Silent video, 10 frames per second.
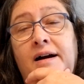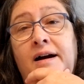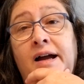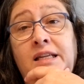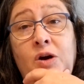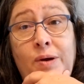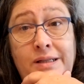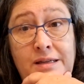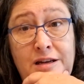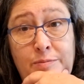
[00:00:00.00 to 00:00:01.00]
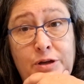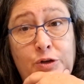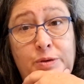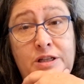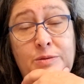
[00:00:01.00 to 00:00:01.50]
I know I needed a
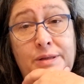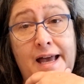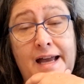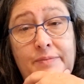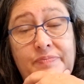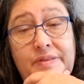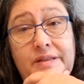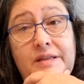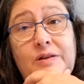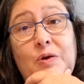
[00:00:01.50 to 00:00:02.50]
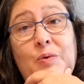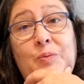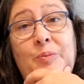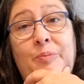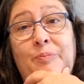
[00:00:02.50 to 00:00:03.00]
bigger piece of black,
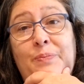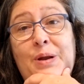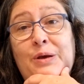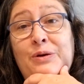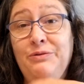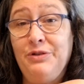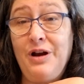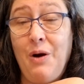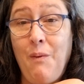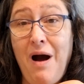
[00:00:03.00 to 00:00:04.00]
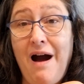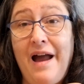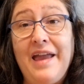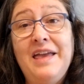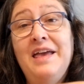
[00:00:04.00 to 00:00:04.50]
but I couldn't figure out
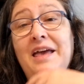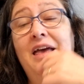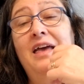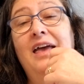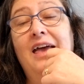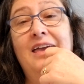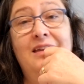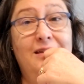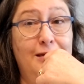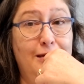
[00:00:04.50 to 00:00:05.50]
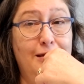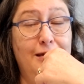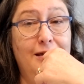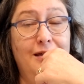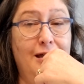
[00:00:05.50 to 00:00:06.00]
why. And
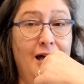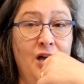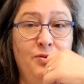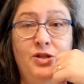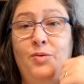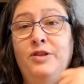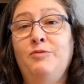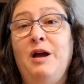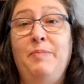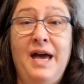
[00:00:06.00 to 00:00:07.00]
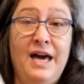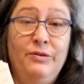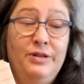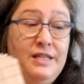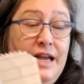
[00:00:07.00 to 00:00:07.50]
I was going through my
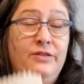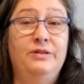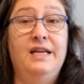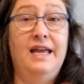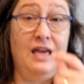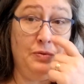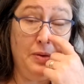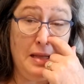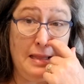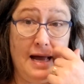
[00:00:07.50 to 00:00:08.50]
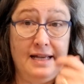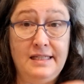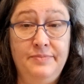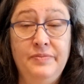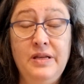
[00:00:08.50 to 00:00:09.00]
patterns the other day and realized